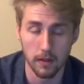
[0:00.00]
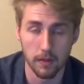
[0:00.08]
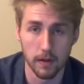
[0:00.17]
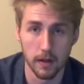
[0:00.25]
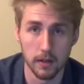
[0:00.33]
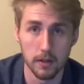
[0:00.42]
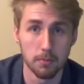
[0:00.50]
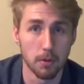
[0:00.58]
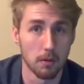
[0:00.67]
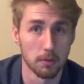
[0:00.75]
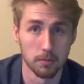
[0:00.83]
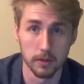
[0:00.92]
then you
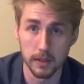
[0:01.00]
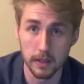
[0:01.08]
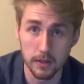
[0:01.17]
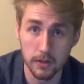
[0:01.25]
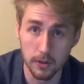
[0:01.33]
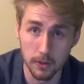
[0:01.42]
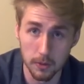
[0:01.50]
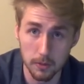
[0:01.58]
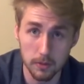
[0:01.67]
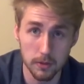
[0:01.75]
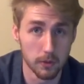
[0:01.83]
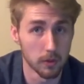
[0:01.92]
probably need
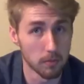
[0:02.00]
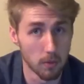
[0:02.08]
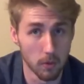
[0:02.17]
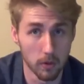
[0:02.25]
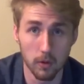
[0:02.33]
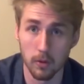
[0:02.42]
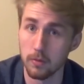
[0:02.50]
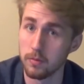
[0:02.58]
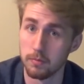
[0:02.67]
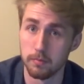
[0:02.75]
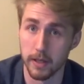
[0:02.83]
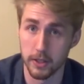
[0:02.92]
to do it more
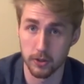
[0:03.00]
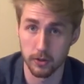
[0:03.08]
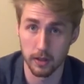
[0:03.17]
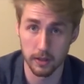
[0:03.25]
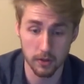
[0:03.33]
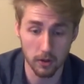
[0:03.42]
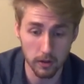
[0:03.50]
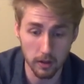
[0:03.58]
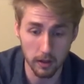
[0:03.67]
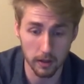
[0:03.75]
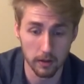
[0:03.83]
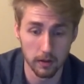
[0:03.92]
or make sure that it's all
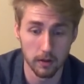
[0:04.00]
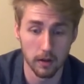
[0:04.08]
gone.